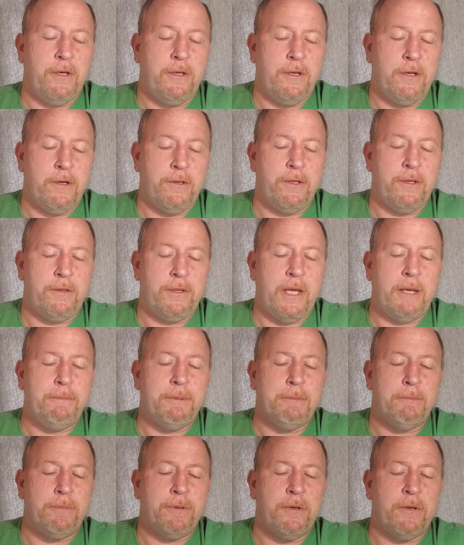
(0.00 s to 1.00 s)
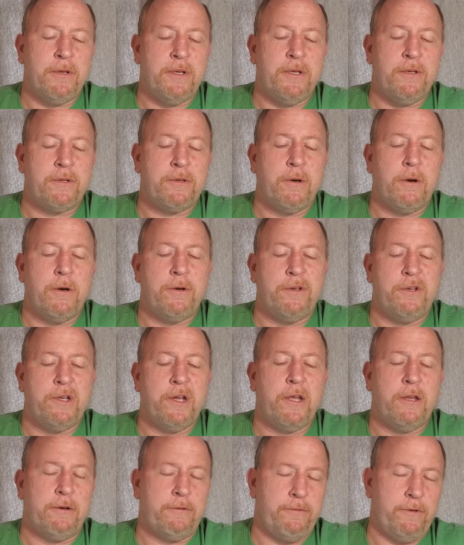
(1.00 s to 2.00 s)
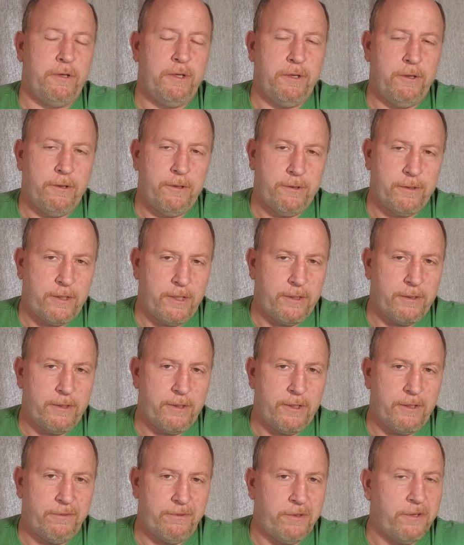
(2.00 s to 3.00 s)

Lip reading: they've been putting these cars together for years like this.